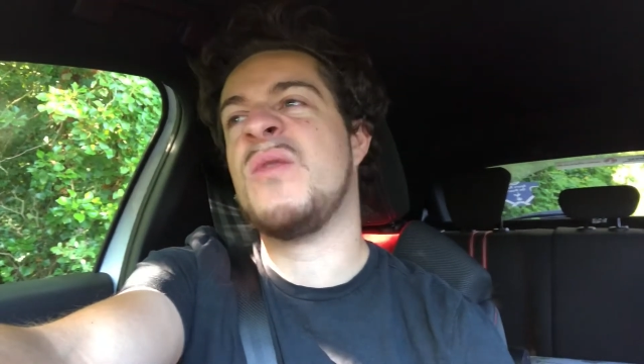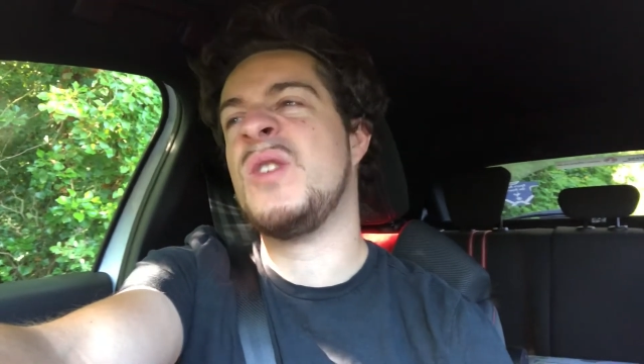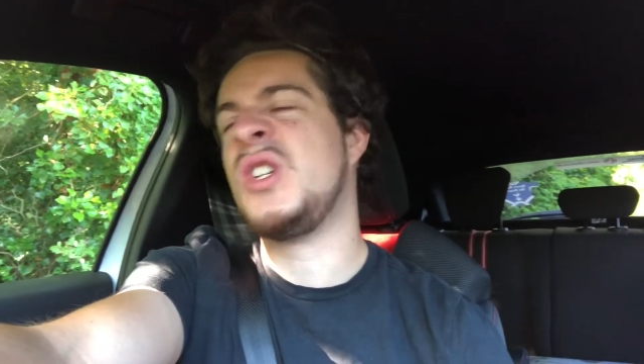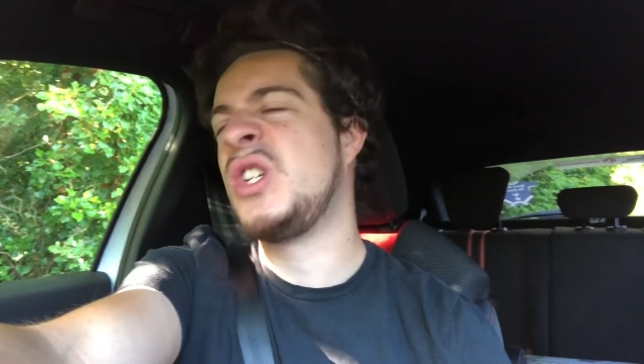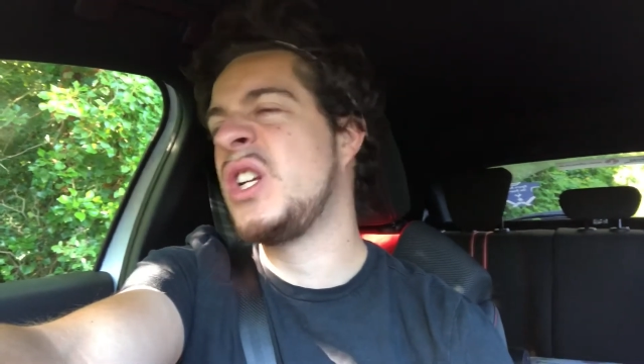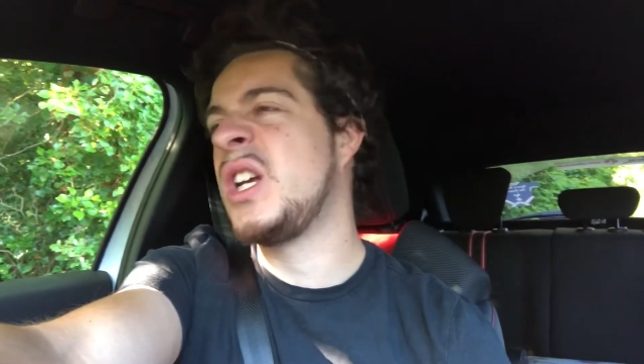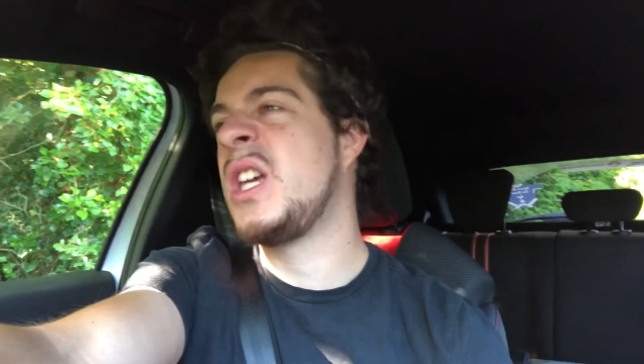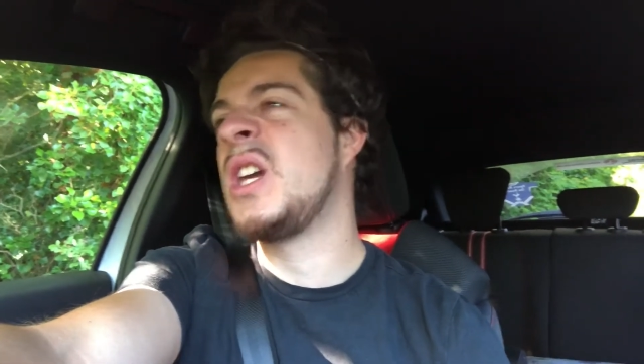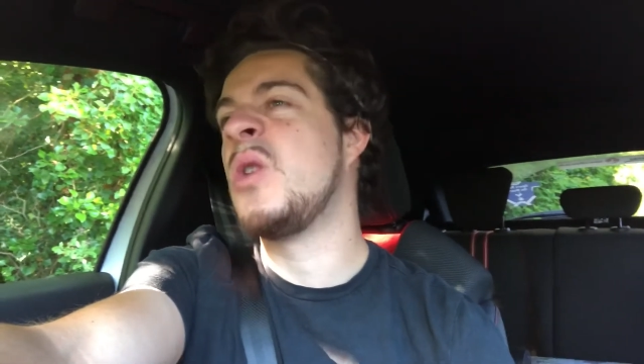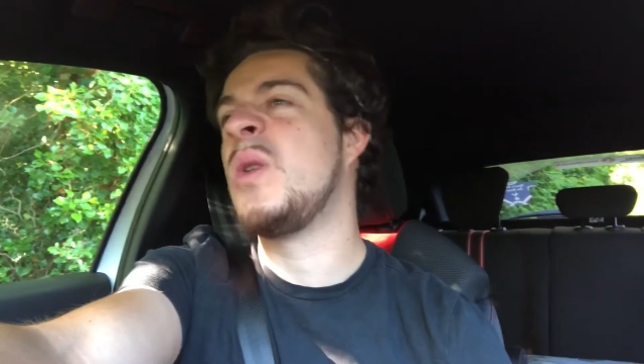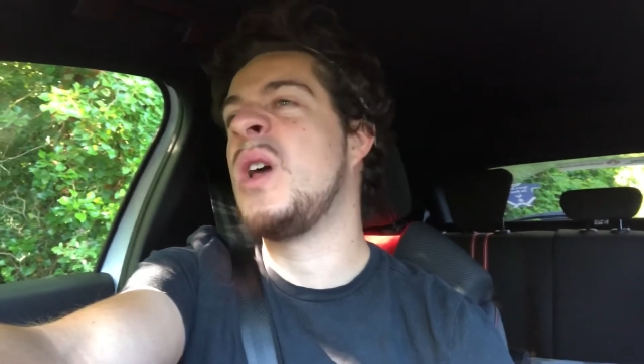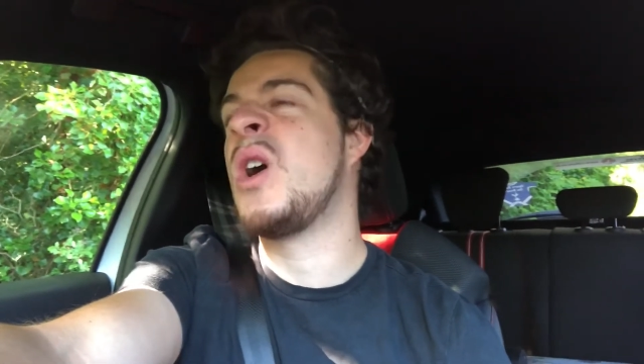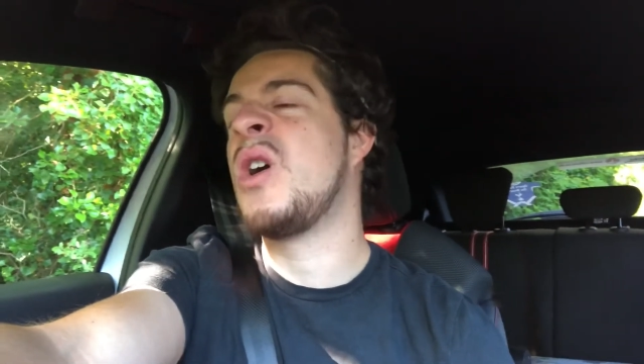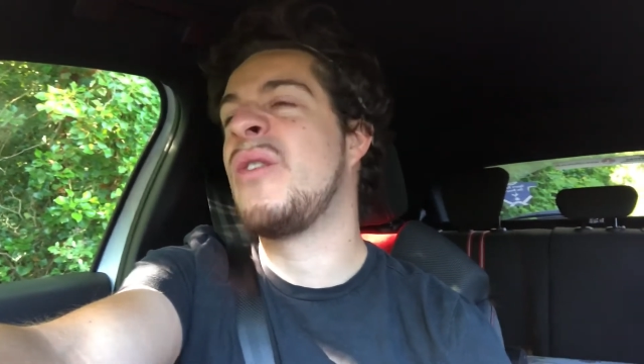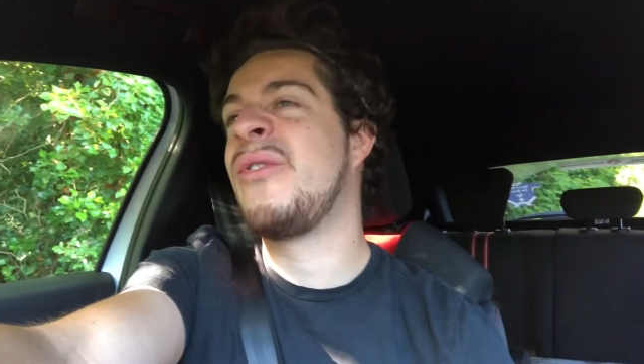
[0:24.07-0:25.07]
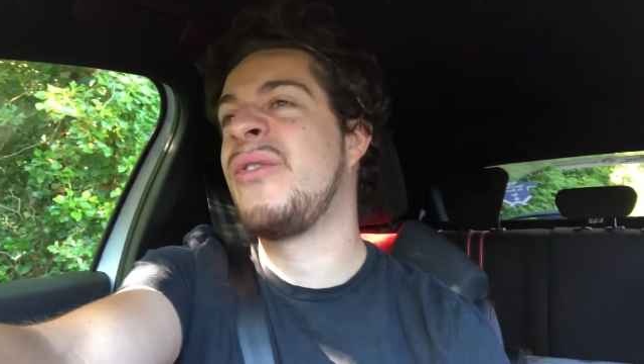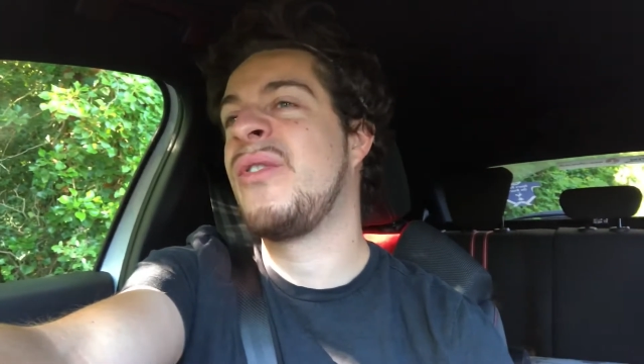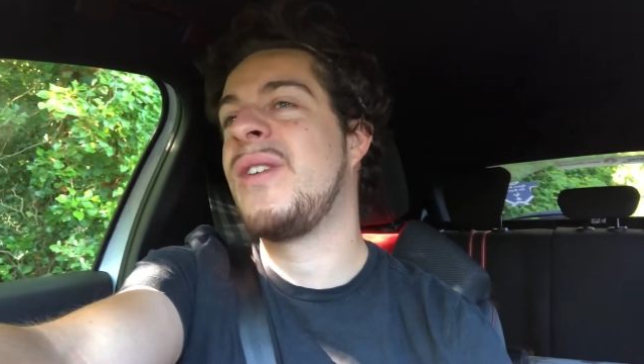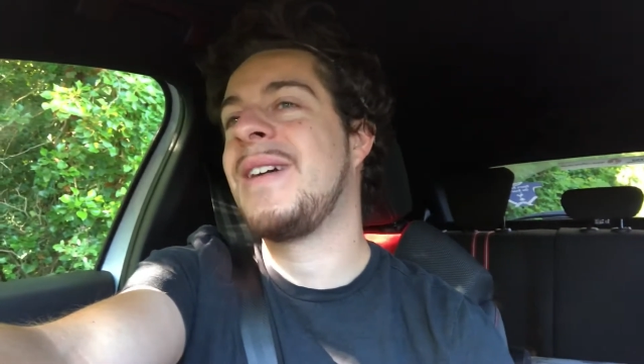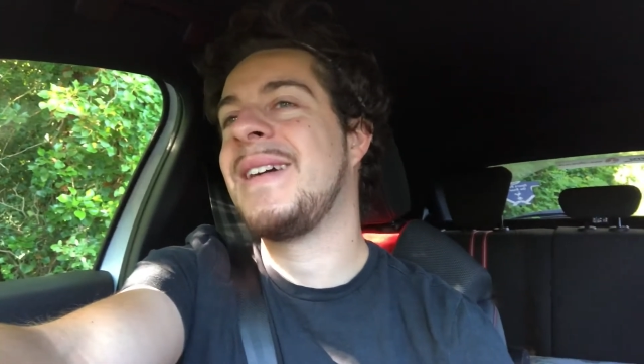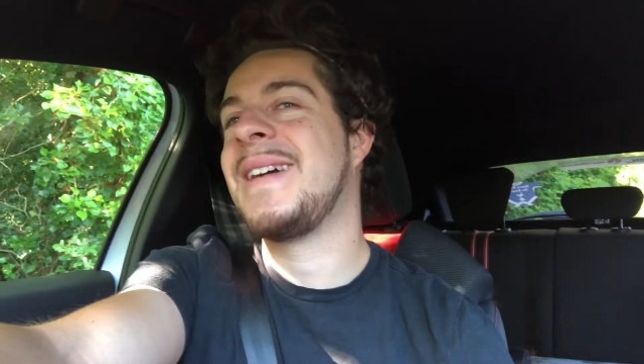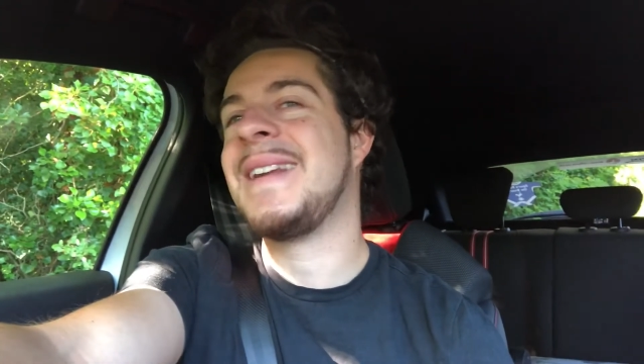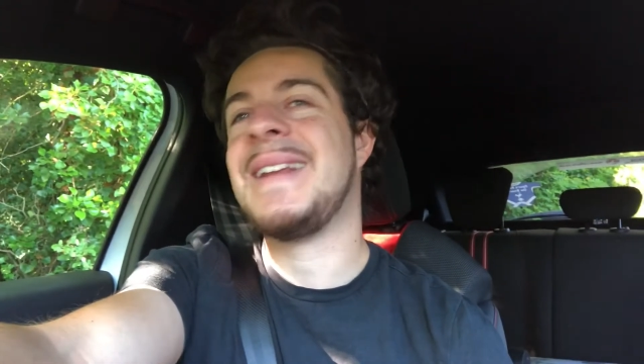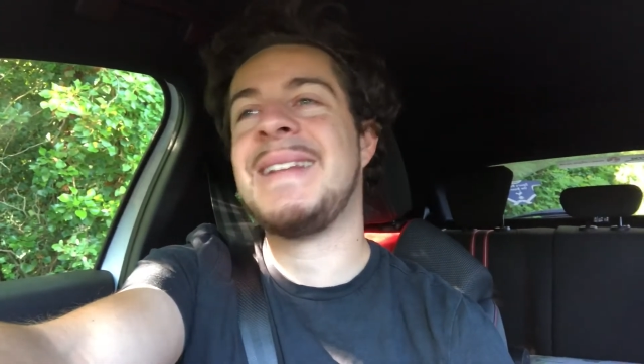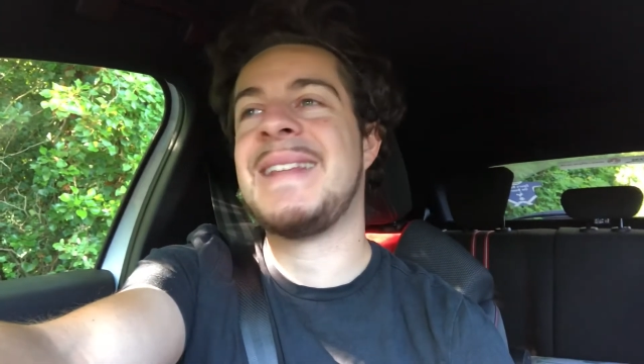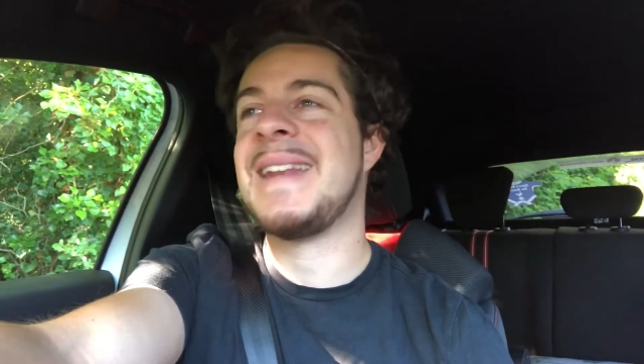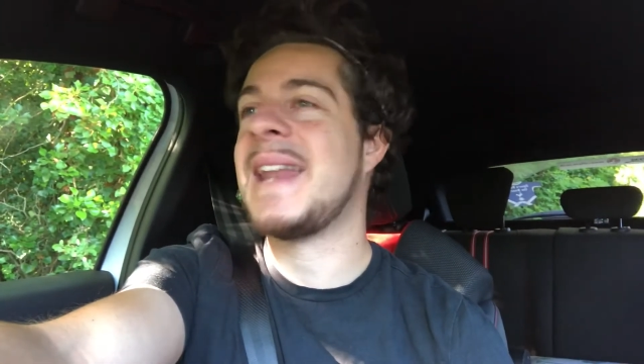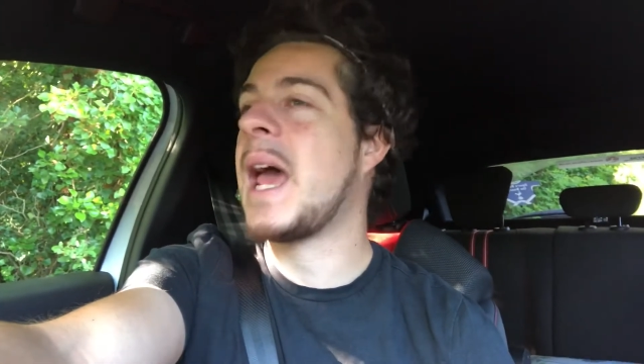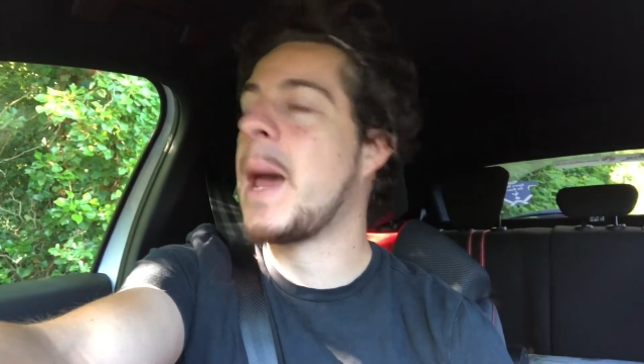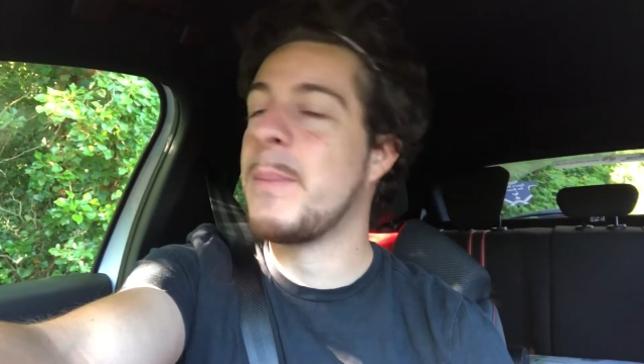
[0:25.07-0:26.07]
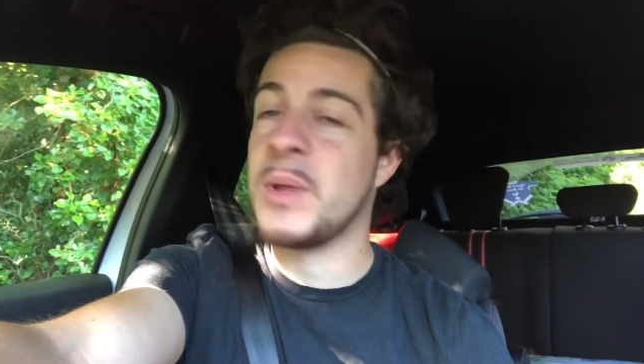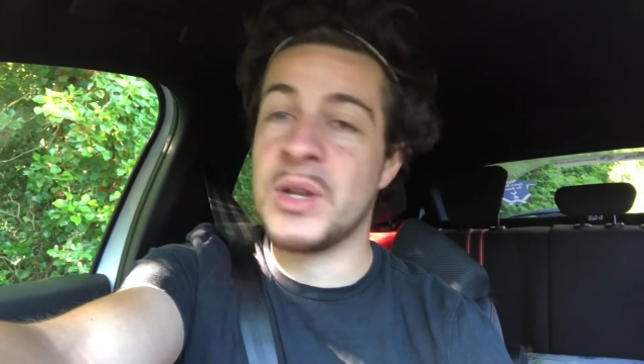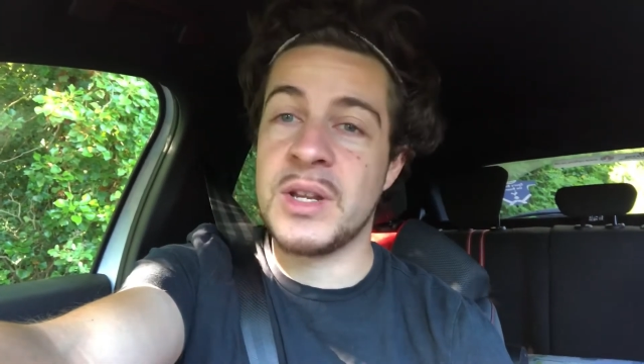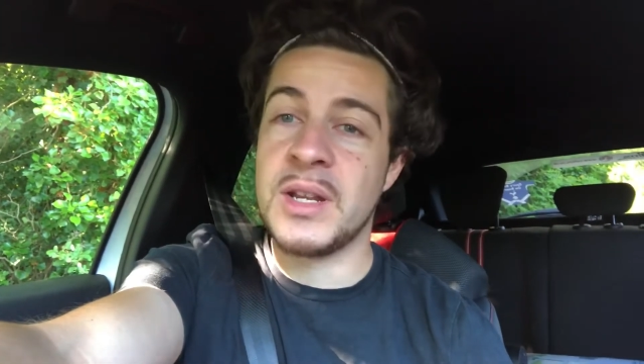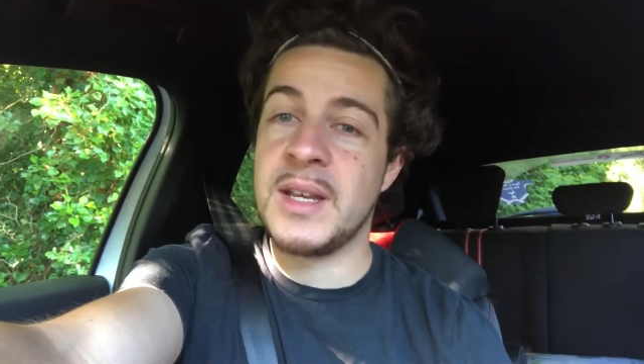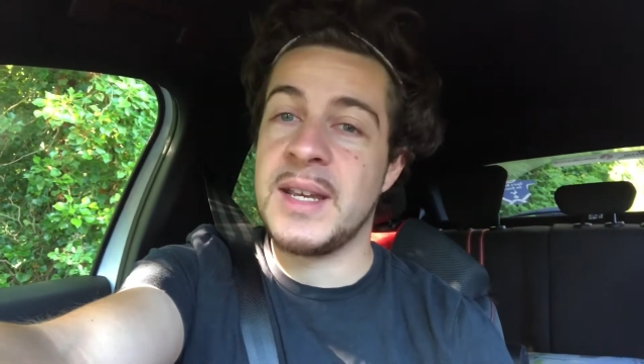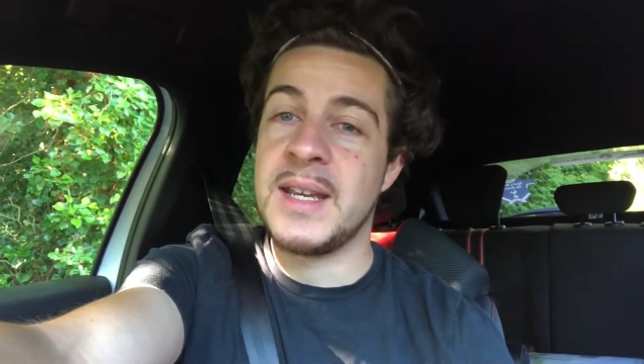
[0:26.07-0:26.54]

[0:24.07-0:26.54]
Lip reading: We should have killed it off, and it didn't happen.